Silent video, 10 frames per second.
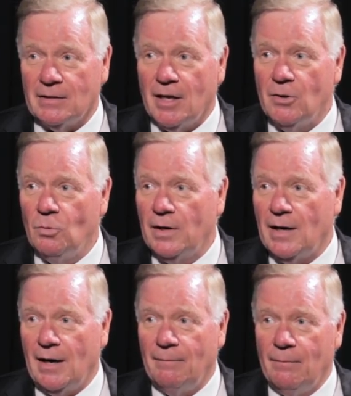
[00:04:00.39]
Mm -hmm. The mm-hmm.
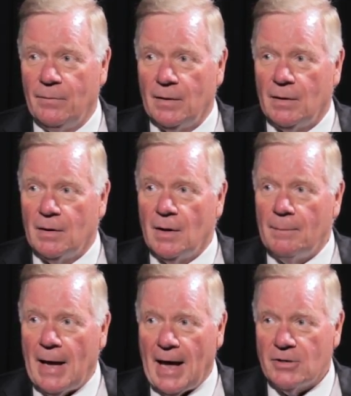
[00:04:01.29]
other one I'm
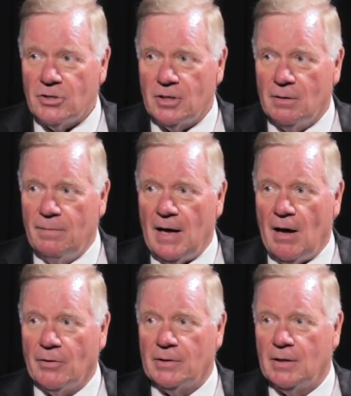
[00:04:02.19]
passionate
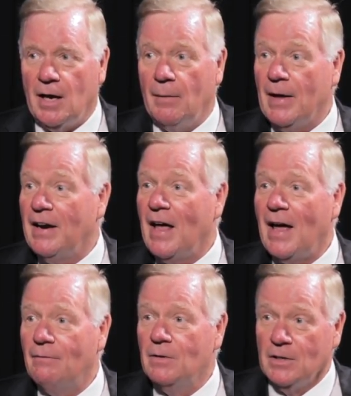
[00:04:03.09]
about um, and
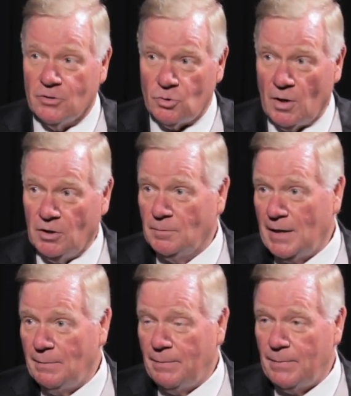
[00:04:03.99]
have struggled in
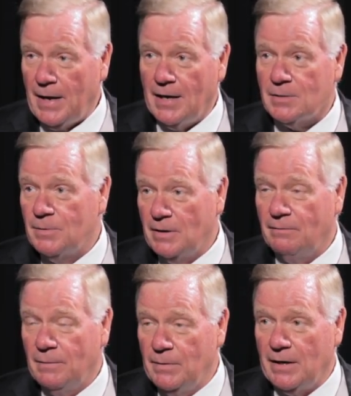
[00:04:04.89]
my past, but, uh,
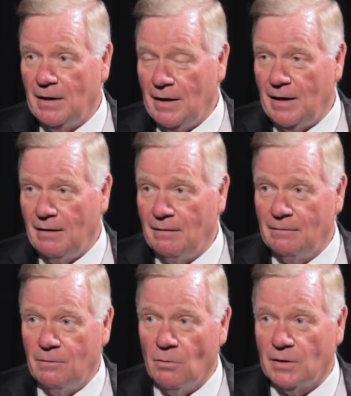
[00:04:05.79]
but uh,
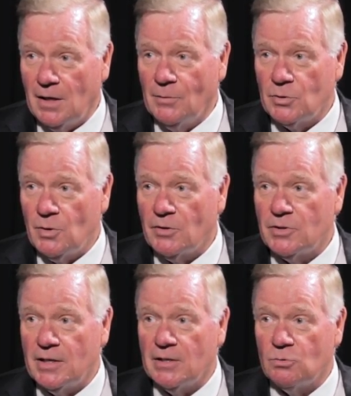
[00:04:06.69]
have overcome those struggles
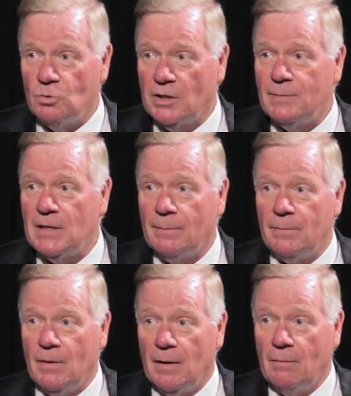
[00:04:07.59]
is really be a,
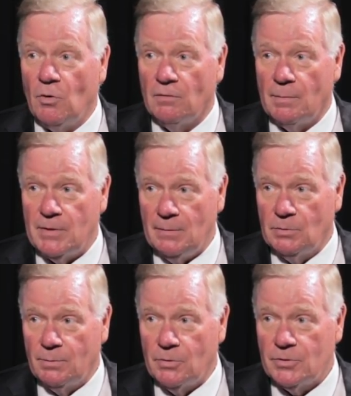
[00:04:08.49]
uh, more of a
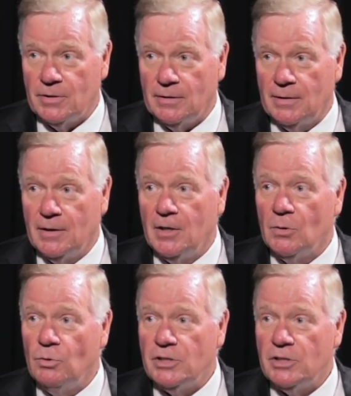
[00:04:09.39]
people person, mm -hmm.